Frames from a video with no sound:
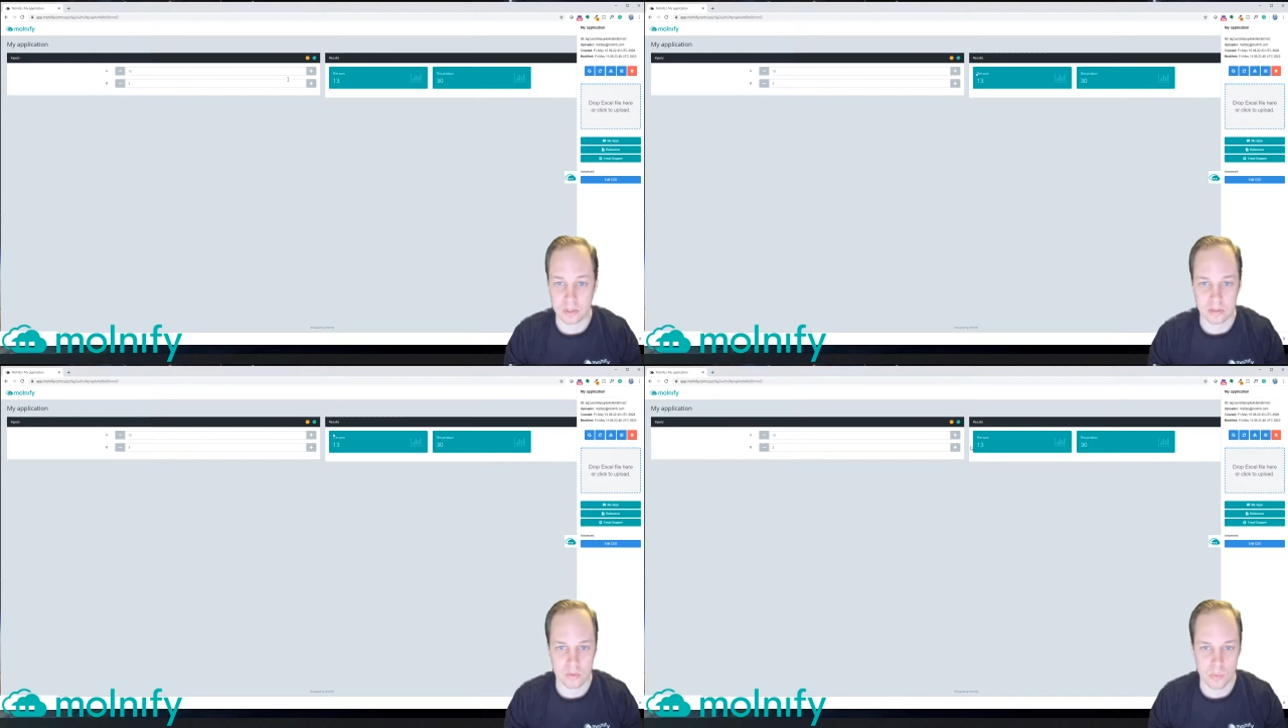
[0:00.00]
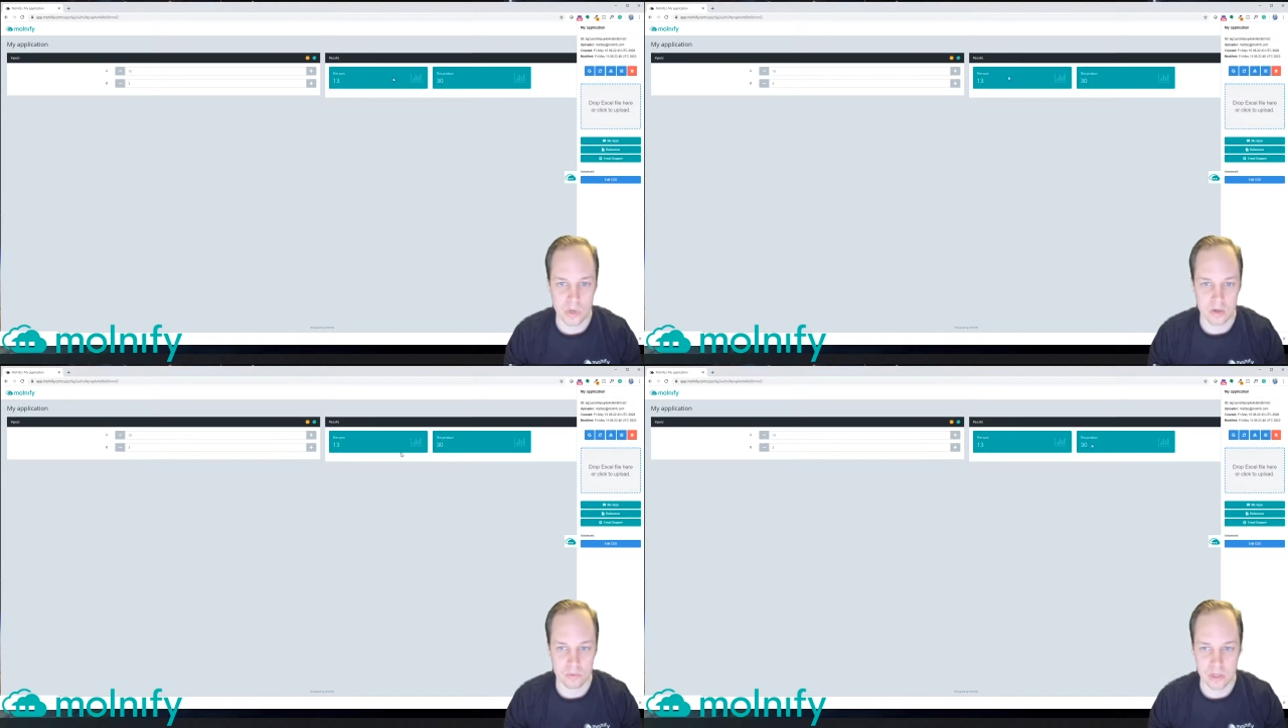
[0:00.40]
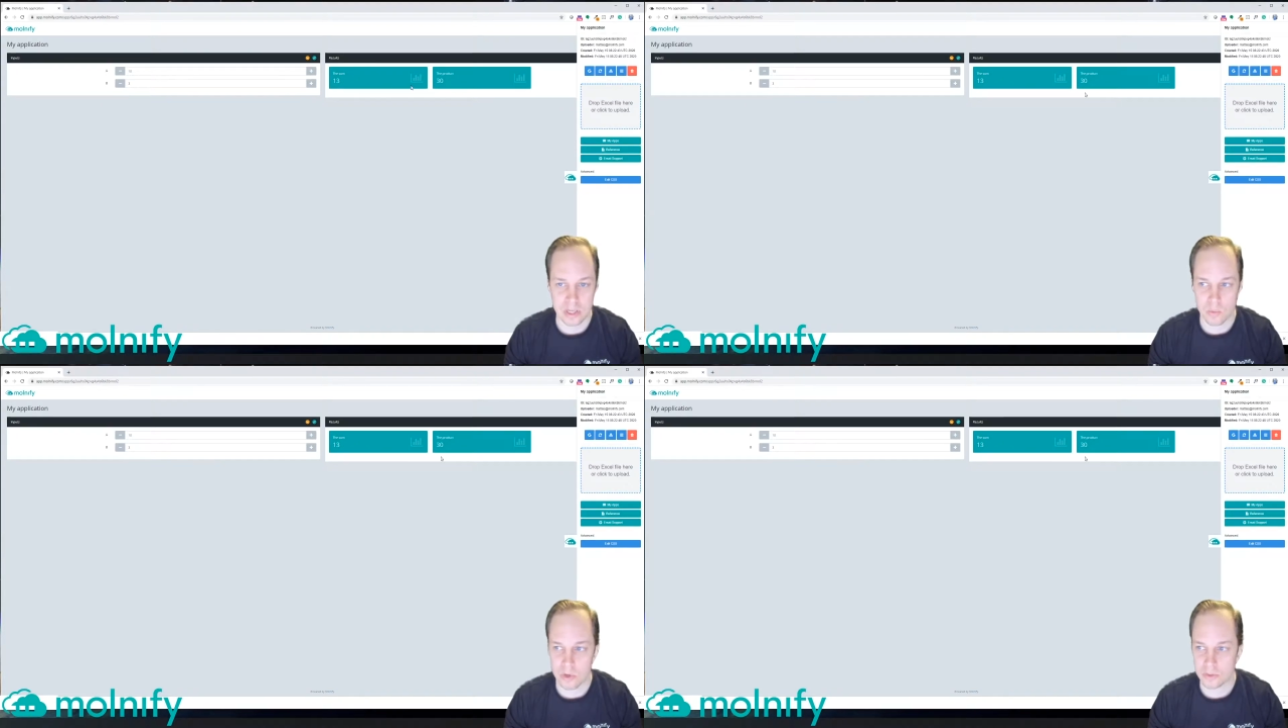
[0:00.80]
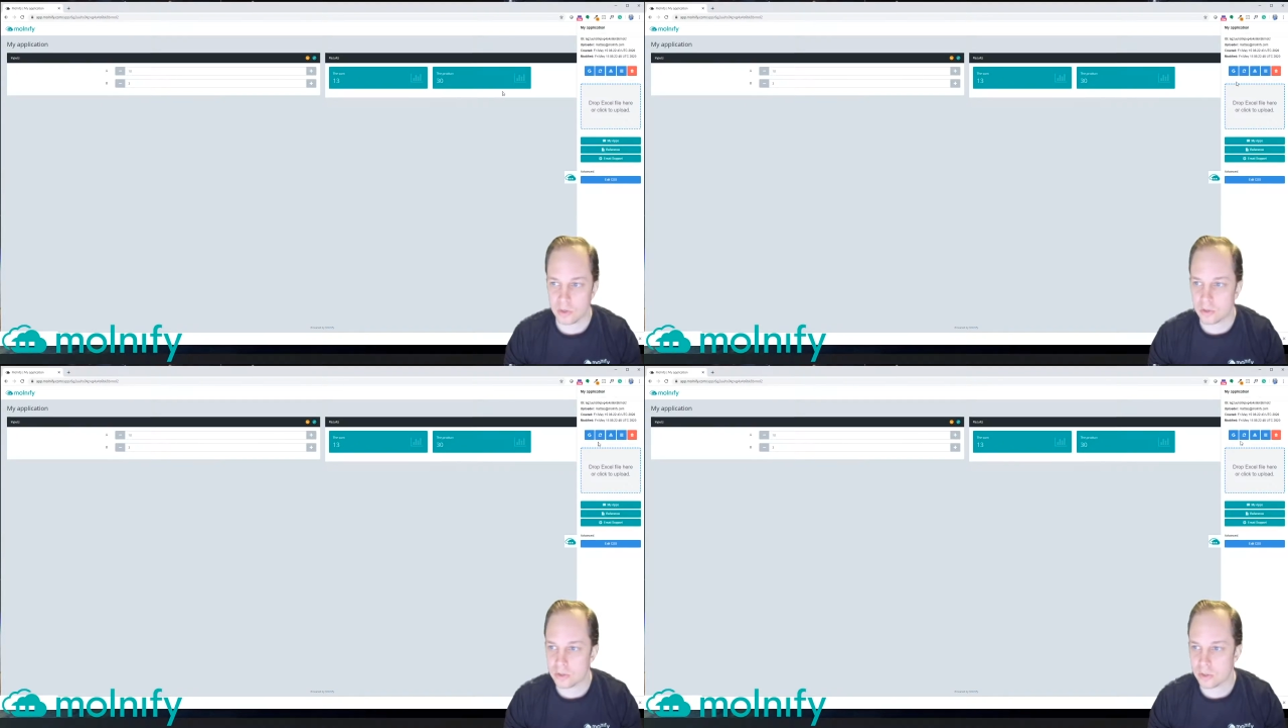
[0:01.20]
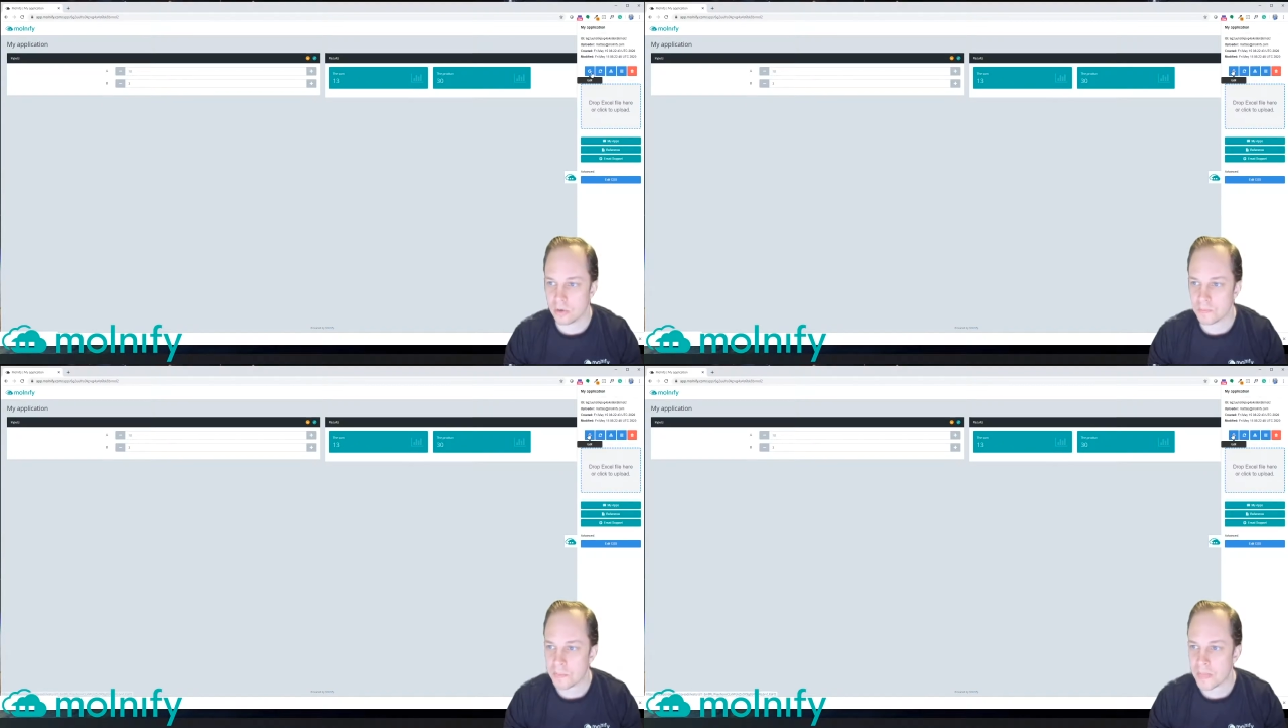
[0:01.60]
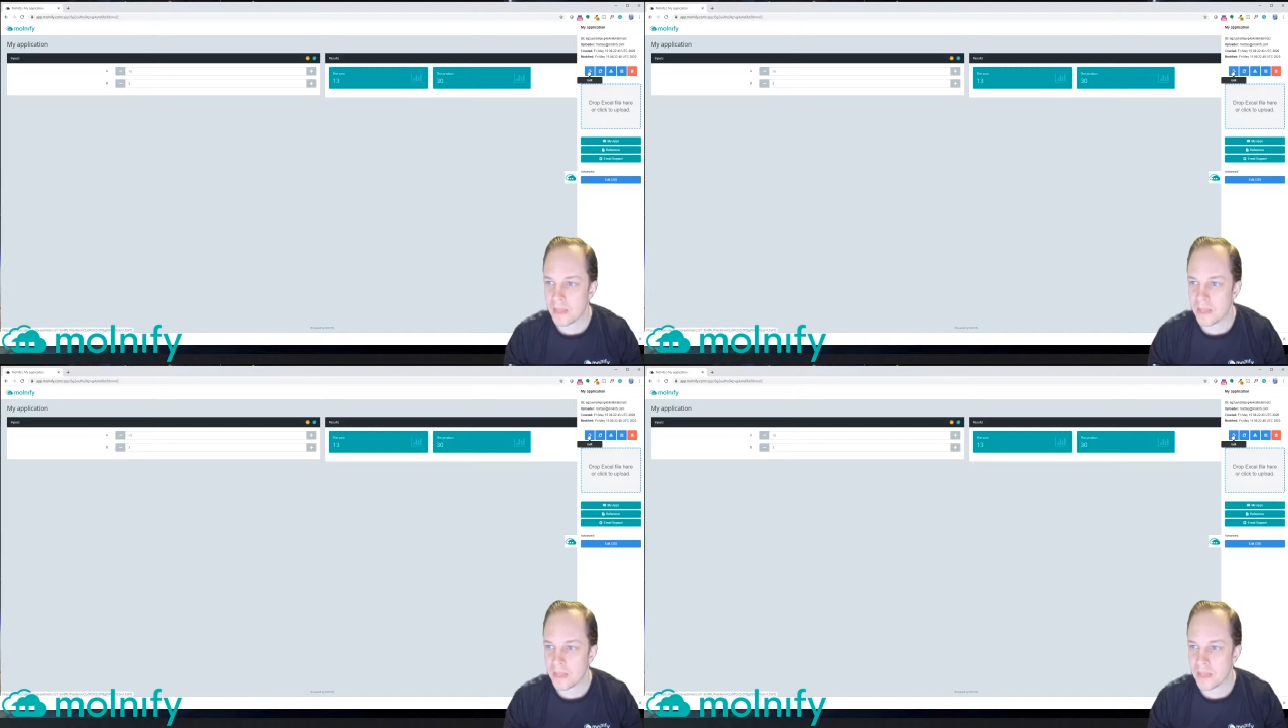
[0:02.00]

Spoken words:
But we don't really want those, so